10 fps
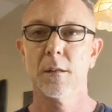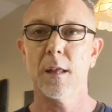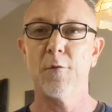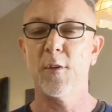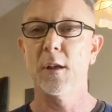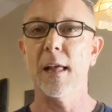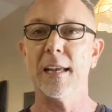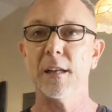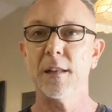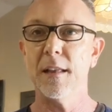They feel
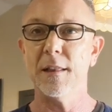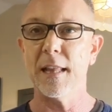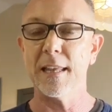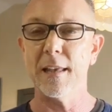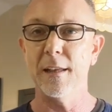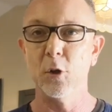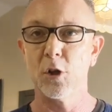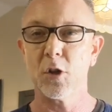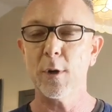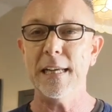like it, like it
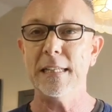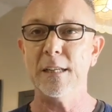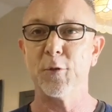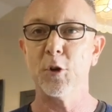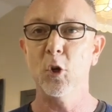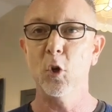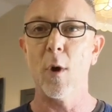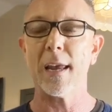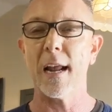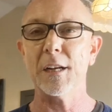looks so easy for you.
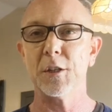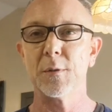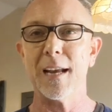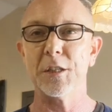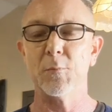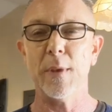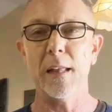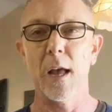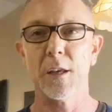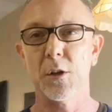Why can't it just I just be
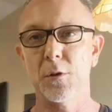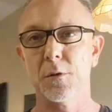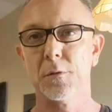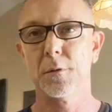like you?